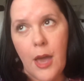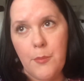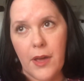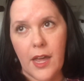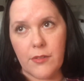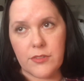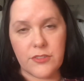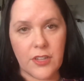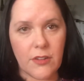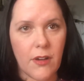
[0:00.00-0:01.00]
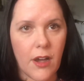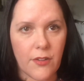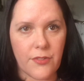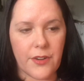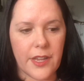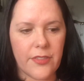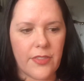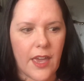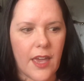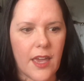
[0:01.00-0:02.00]
but I was so over it
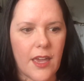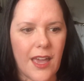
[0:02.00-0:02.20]
that